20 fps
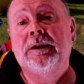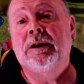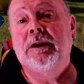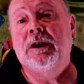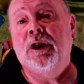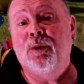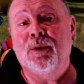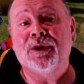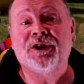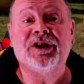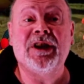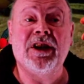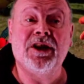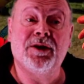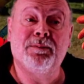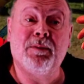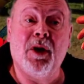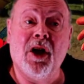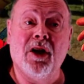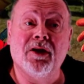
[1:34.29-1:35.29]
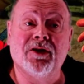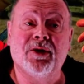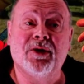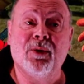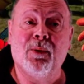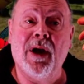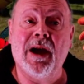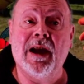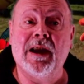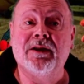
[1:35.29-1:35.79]
who has since passed
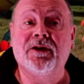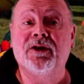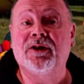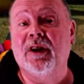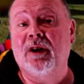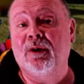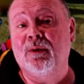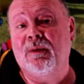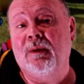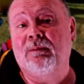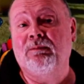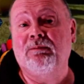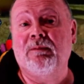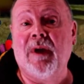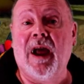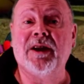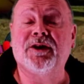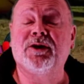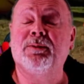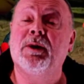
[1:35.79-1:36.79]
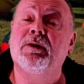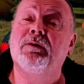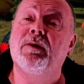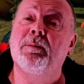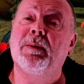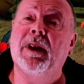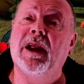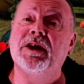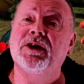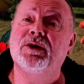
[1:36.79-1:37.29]
away, so had to be
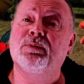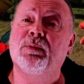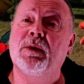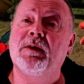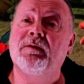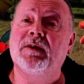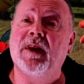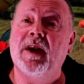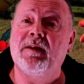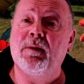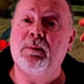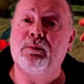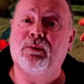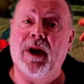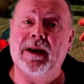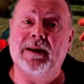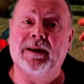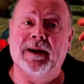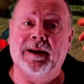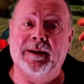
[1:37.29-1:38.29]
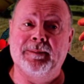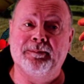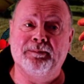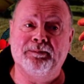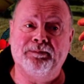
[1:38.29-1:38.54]
replaced with David Bradley.